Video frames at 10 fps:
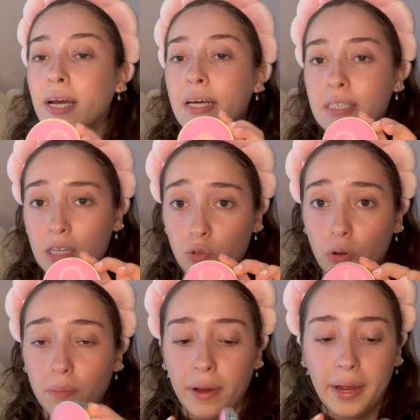is this
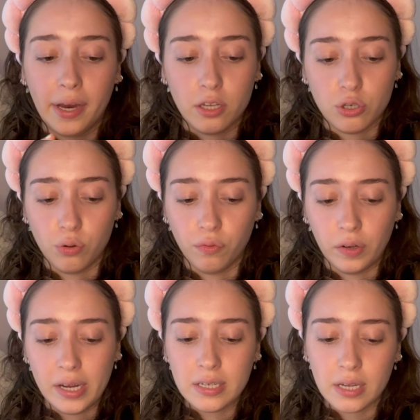one by Too
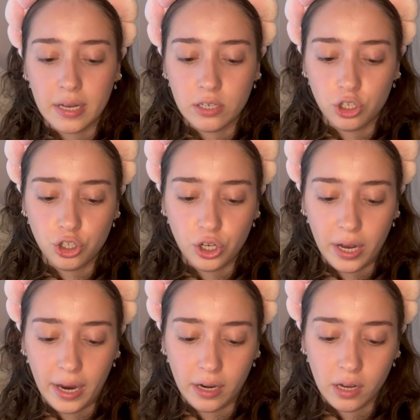Faced in the
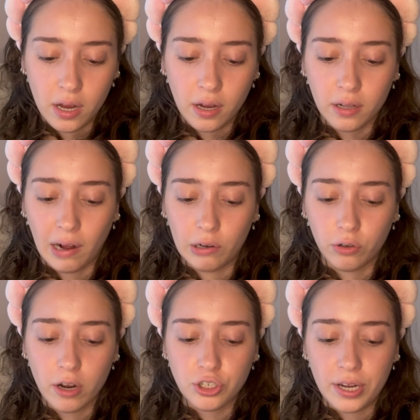shade Cloud Crush.